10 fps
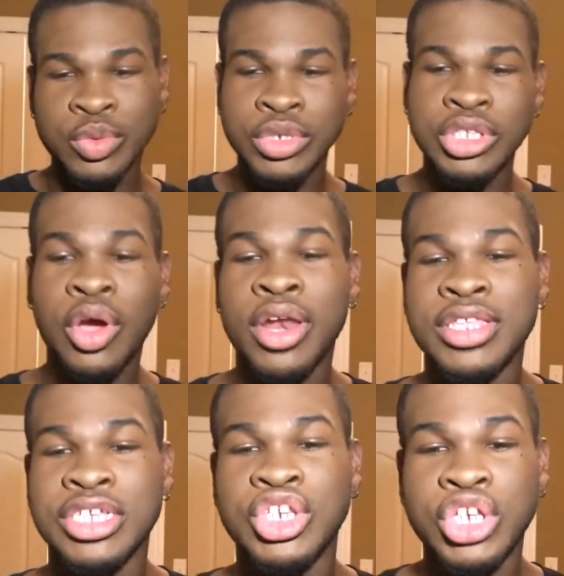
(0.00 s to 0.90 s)
we
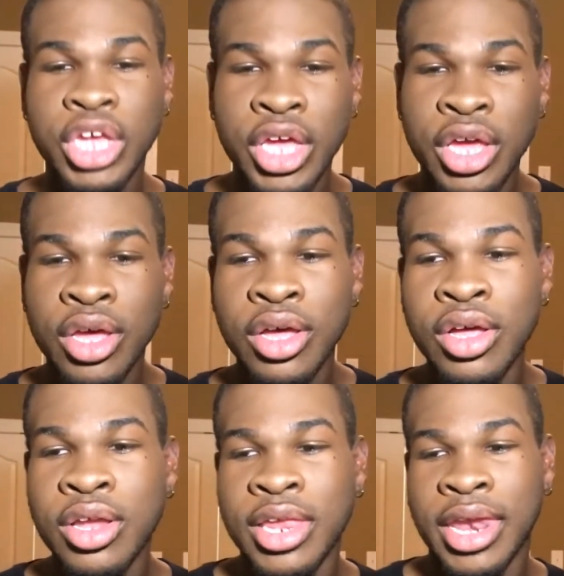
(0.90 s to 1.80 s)
started to
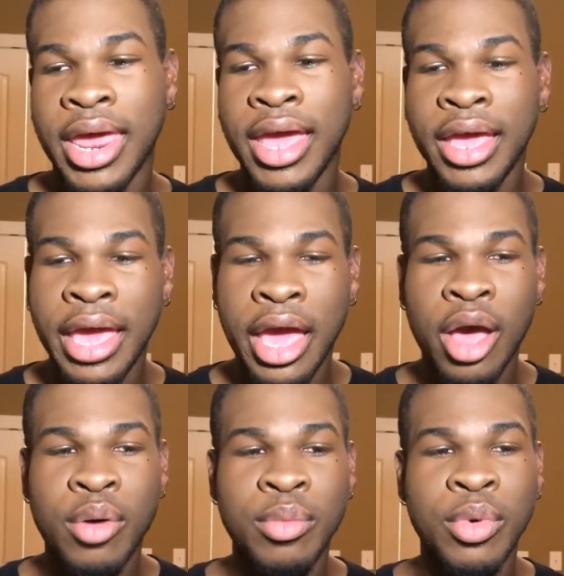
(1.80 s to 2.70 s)
chill and hang
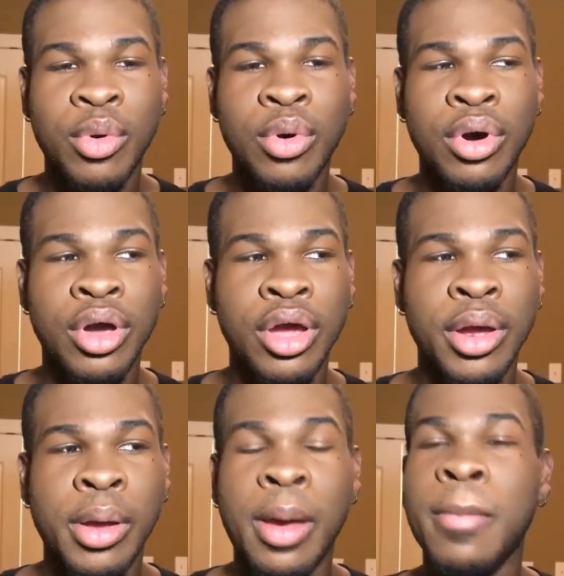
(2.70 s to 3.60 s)
out more,
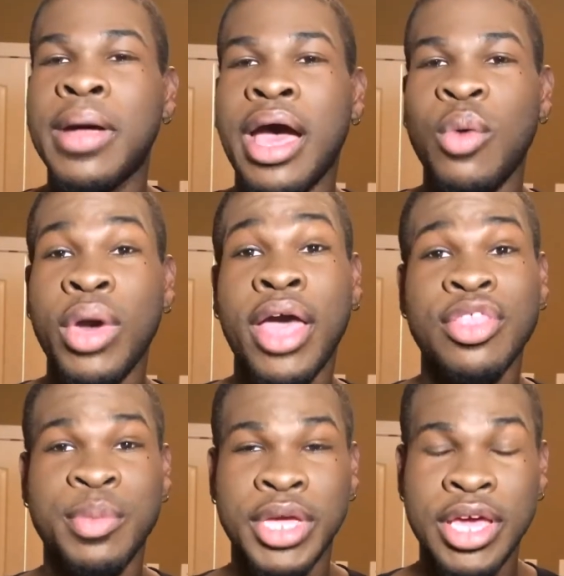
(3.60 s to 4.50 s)
but I would
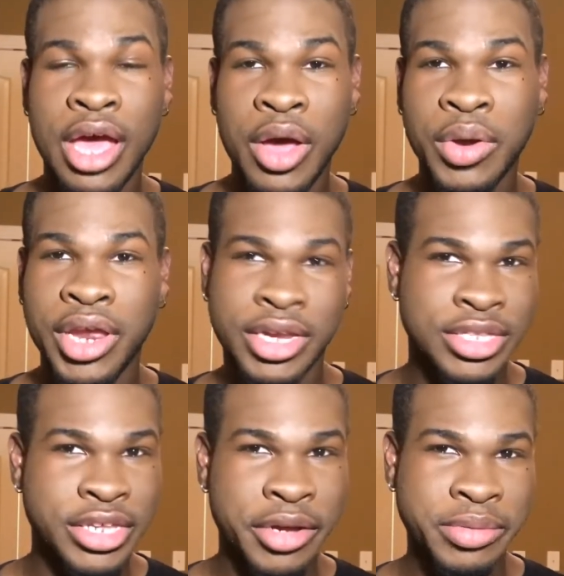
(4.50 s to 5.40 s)
have to be gone at a
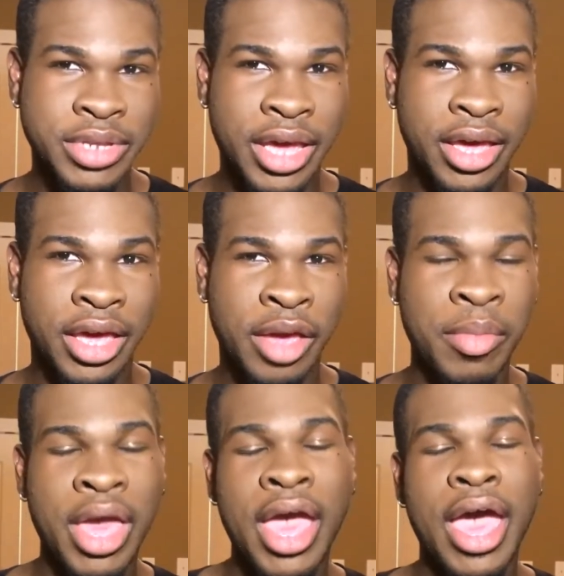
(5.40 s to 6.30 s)
certain time.
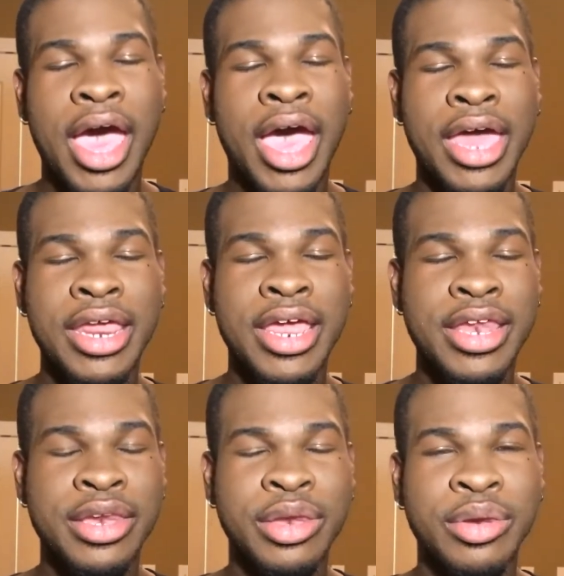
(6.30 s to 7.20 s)
I
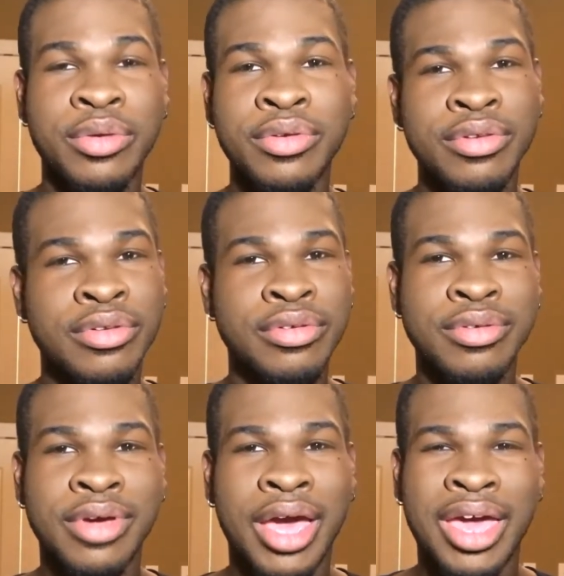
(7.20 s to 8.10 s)

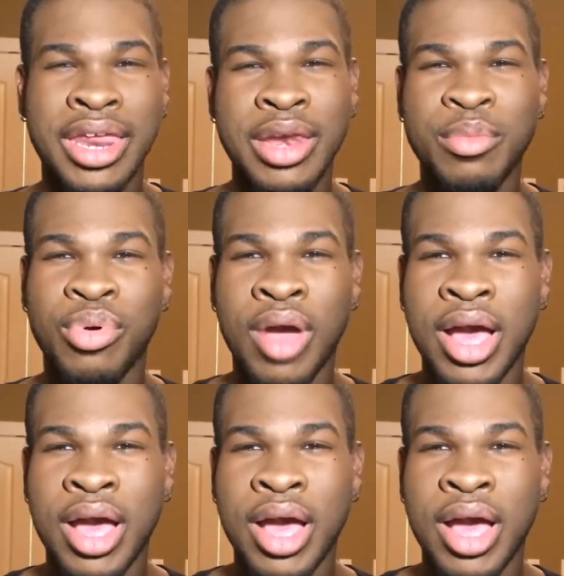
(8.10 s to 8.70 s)
didn't